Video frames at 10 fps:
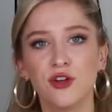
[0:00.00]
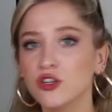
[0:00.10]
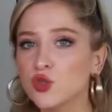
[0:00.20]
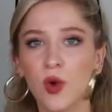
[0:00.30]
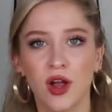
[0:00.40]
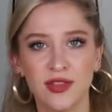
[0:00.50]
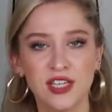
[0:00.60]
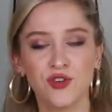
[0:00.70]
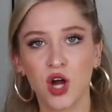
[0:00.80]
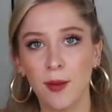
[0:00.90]
you're just wearing
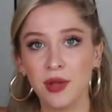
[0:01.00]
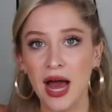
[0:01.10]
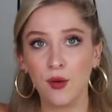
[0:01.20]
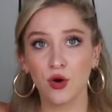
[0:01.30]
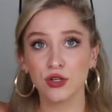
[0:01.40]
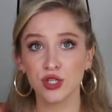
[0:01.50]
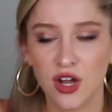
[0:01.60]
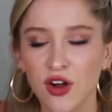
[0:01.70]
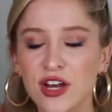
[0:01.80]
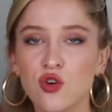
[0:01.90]
these for a couple hours,
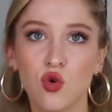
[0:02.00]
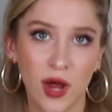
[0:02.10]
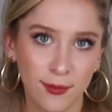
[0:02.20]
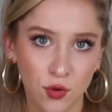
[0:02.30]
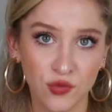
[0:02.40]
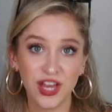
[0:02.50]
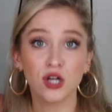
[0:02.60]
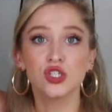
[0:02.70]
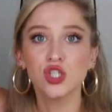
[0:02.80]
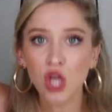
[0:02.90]
they're incredible. They are
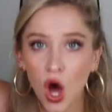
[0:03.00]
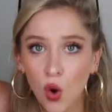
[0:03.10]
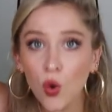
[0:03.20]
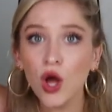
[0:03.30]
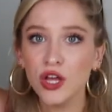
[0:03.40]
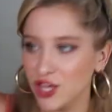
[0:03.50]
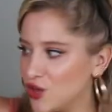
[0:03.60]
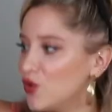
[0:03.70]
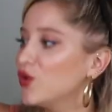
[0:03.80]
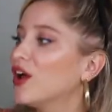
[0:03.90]
so
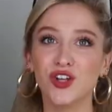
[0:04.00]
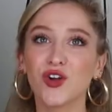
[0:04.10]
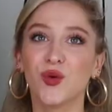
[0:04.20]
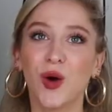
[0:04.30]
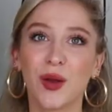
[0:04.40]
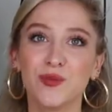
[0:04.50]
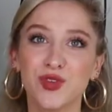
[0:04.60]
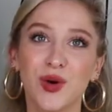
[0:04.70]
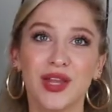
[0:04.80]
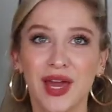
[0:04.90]
cute. You're gonna want them,
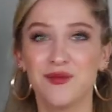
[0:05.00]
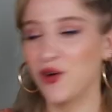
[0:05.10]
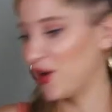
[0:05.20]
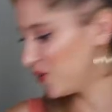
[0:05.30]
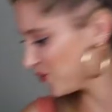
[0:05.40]
so I'll link them for you.